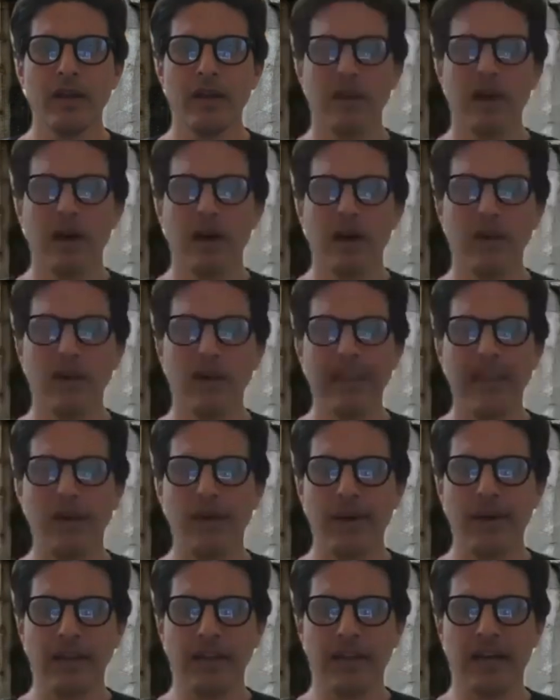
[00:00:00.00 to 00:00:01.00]
are
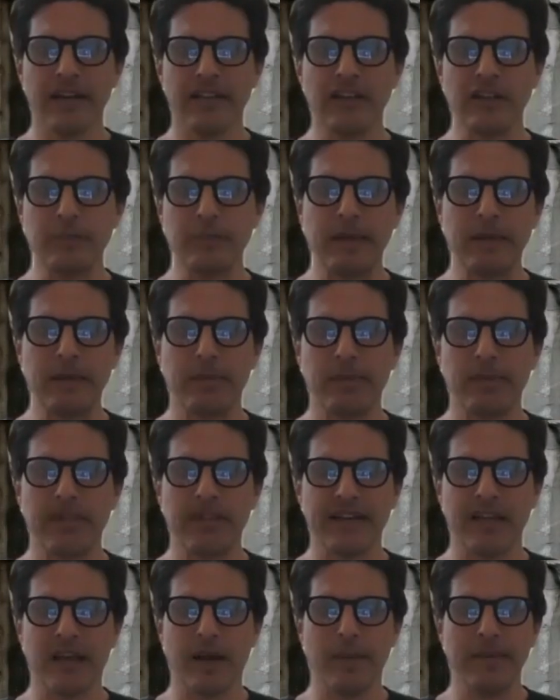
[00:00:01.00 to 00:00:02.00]
allowing a lot of these people
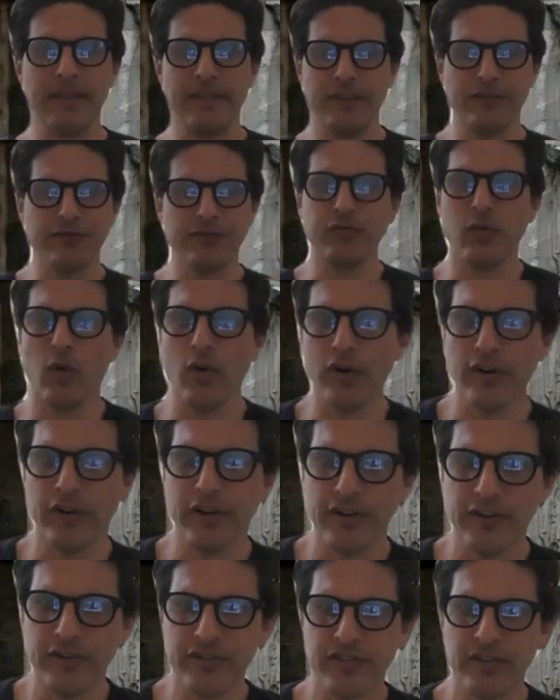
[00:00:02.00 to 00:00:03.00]
that come in, these
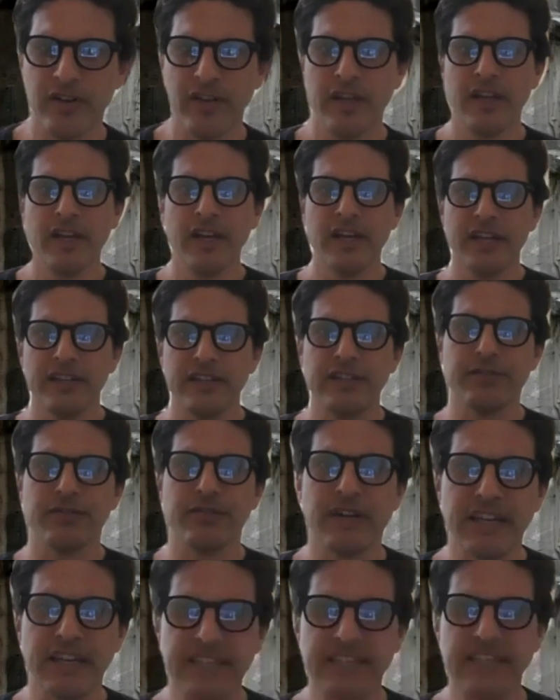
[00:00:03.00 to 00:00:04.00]
foreigners,
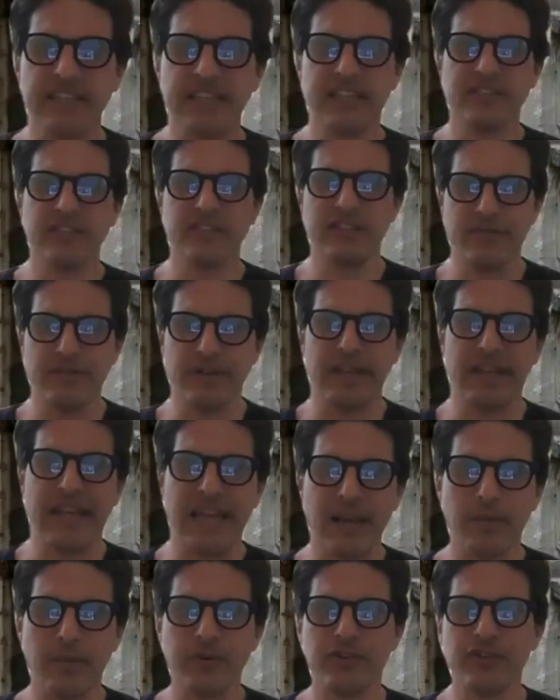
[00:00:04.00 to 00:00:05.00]
different ideas, different
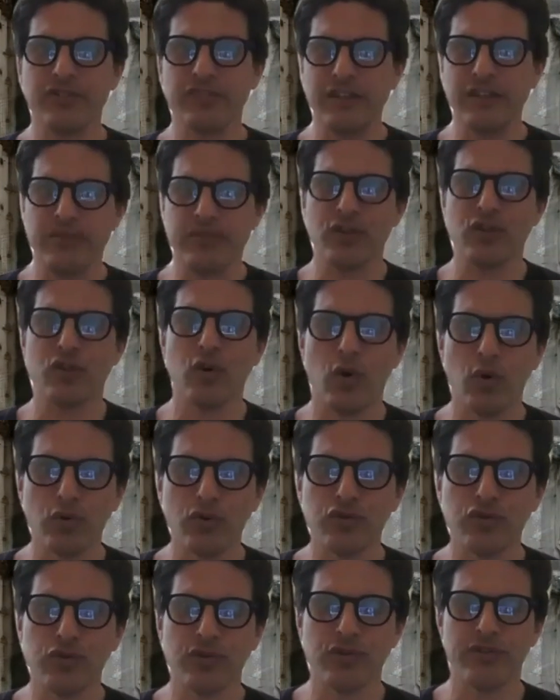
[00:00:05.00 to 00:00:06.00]
languages, different
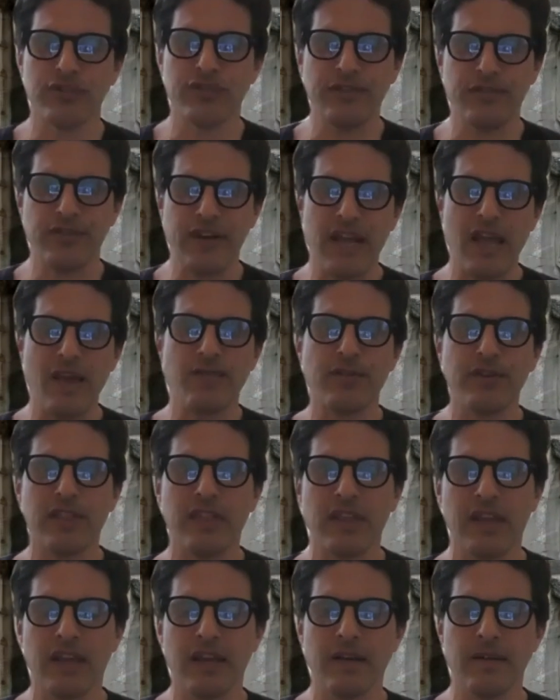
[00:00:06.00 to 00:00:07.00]
culture, different
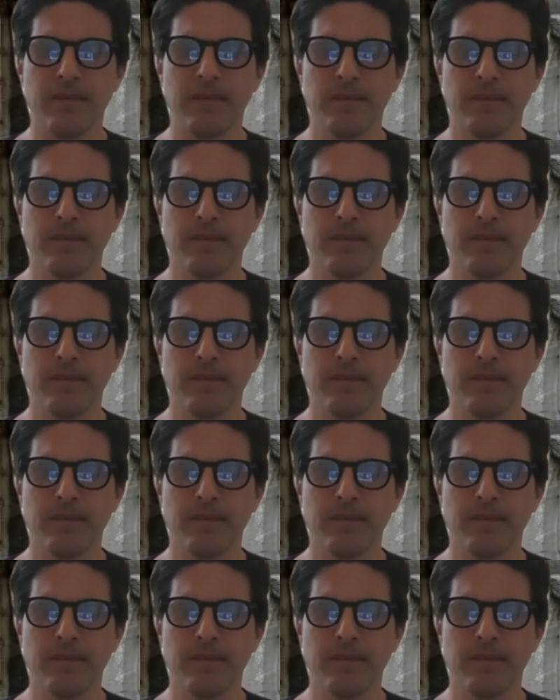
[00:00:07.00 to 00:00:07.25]
everything,